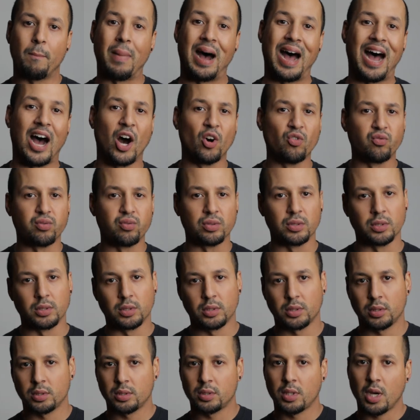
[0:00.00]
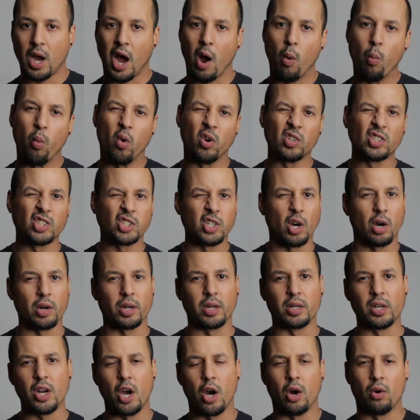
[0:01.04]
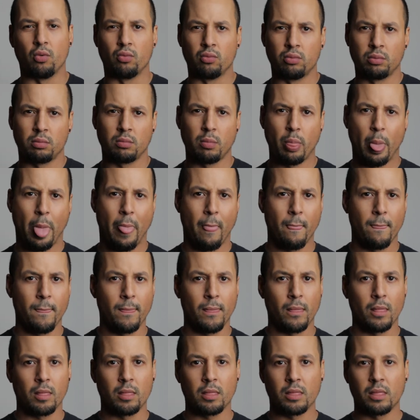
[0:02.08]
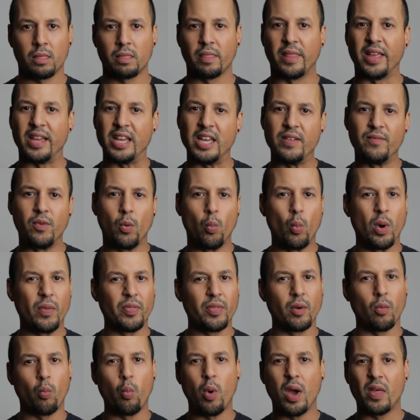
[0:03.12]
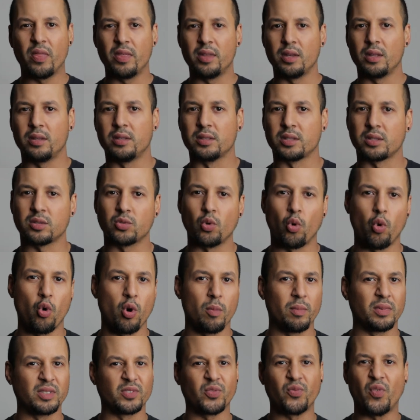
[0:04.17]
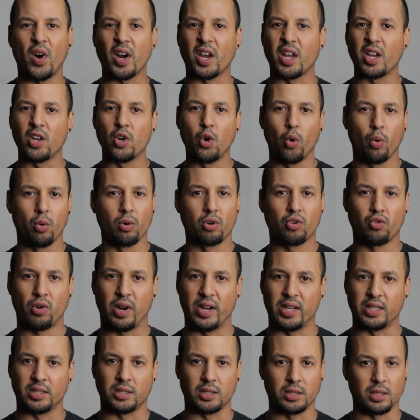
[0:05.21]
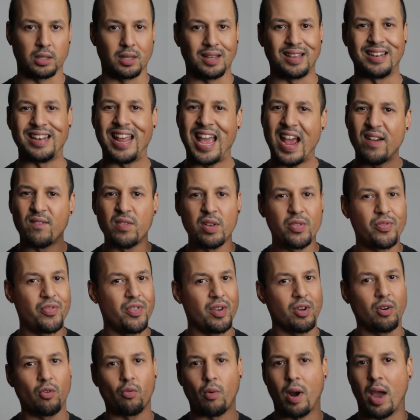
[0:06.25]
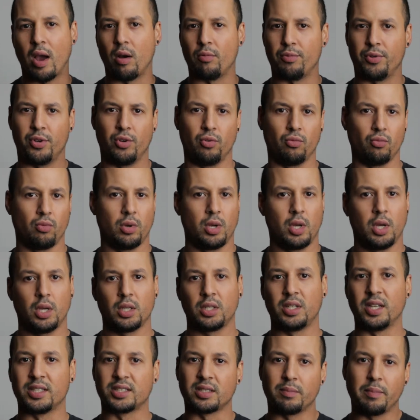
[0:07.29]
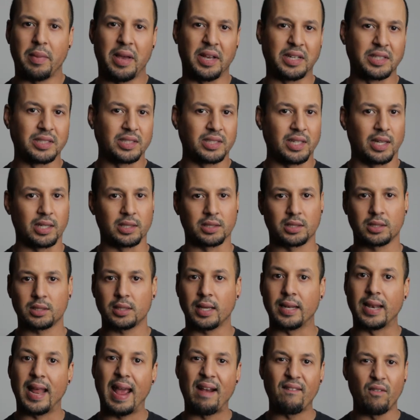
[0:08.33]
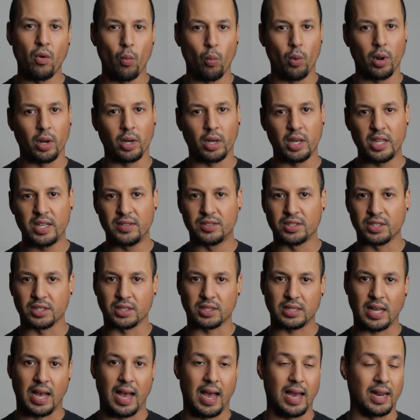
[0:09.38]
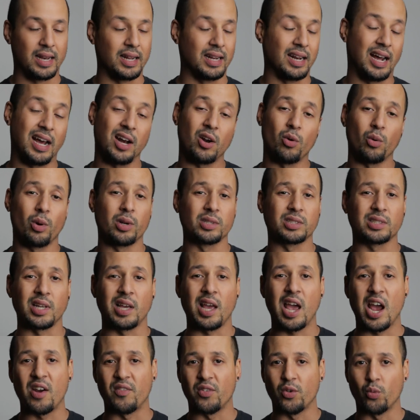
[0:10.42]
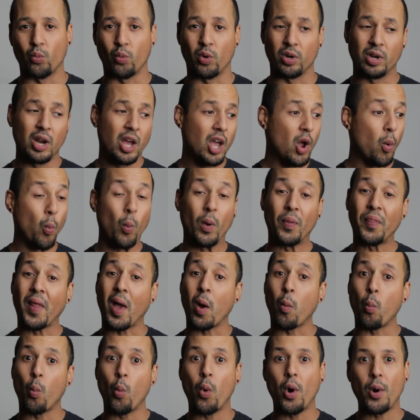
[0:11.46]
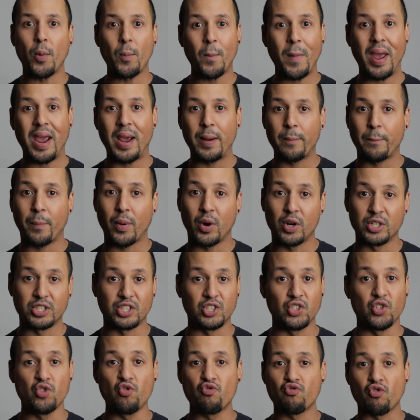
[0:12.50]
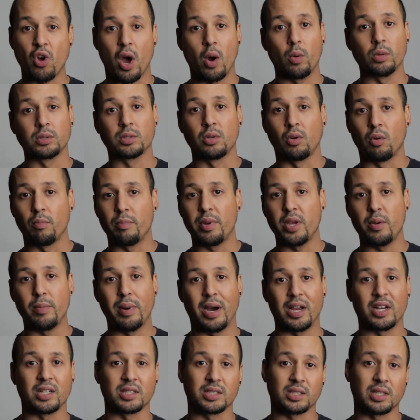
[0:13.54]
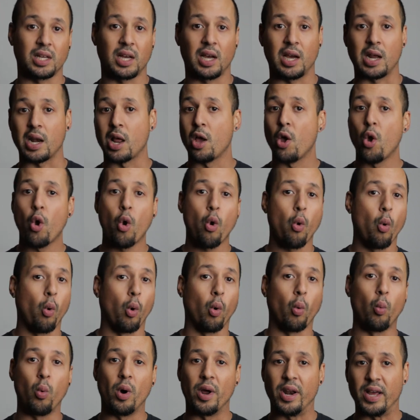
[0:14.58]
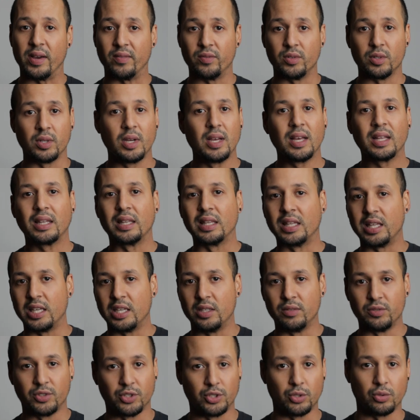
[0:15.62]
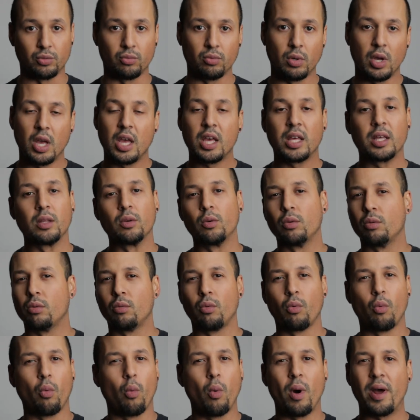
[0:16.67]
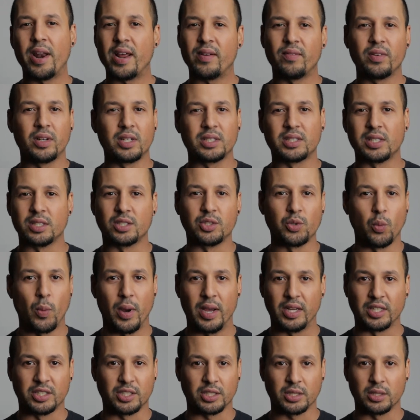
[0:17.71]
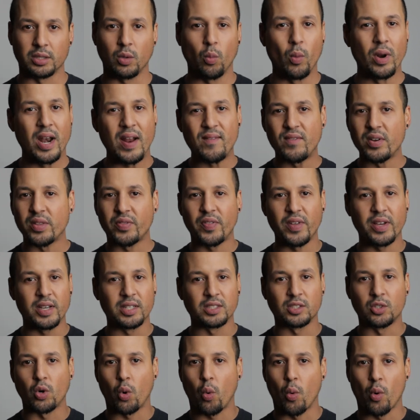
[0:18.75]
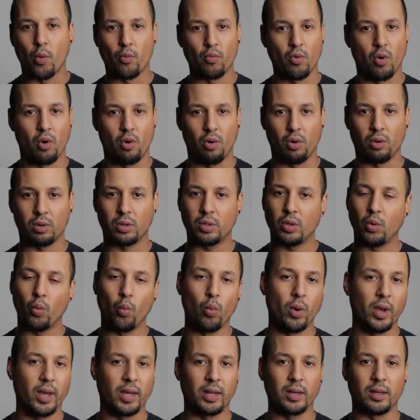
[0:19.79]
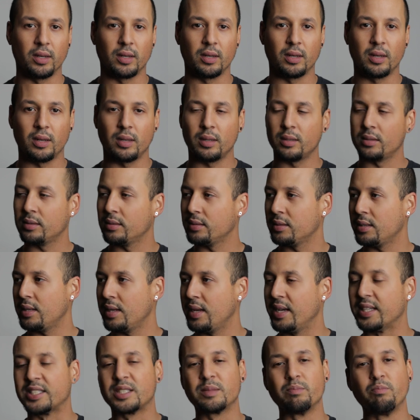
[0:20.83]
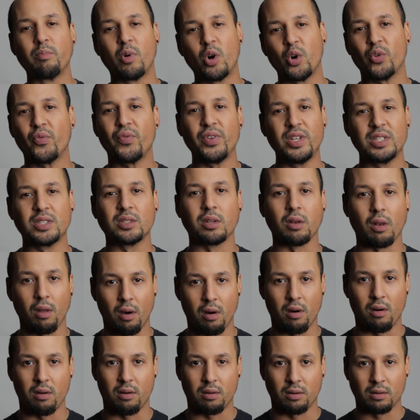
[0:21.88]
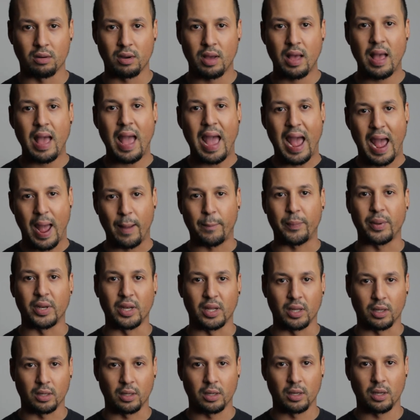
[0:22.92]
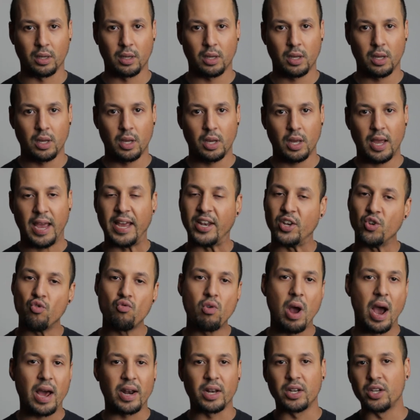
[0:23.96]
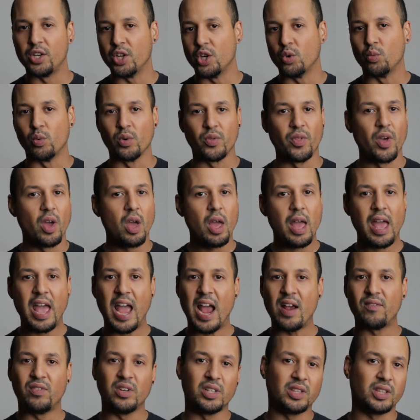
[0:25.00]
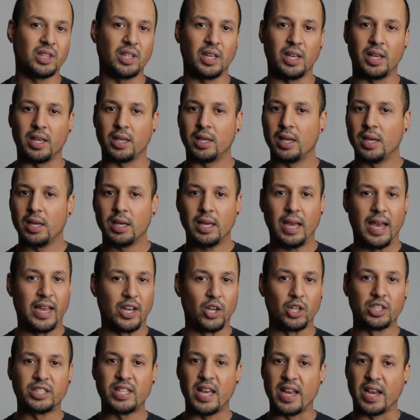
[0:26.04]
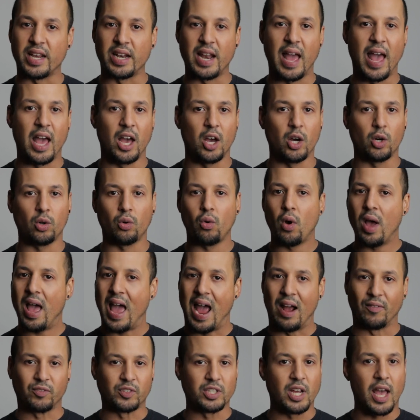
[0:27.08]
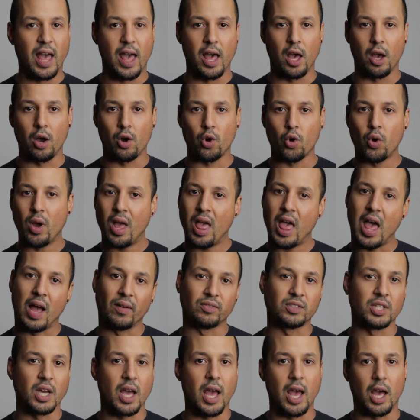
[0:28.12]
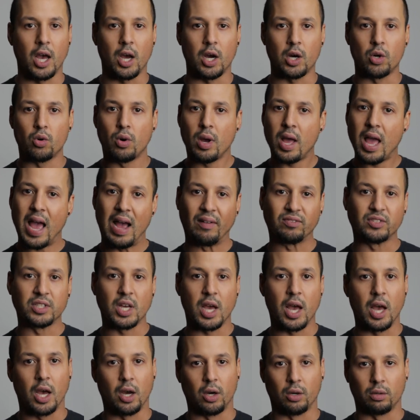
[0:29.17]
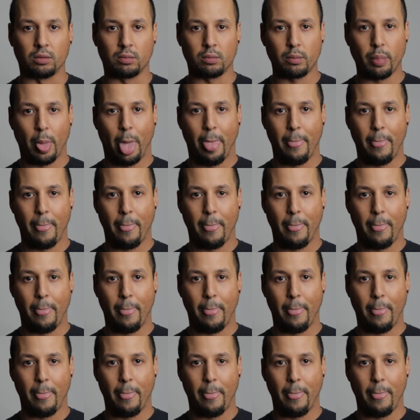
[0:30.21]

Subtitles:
My alphas, I want y'all to know that even when the weather, the storm is fucking going crazy and everything around you doesn't make sense and everyone leaves your side, and I don't want to say everyone, when that one main person you thought was going to be by your side or whatever leaves you, whatever the situation, when everything is going wrong, when it's Murphy's Law happening and you got to deal with everything and you're taking L after L after L after L.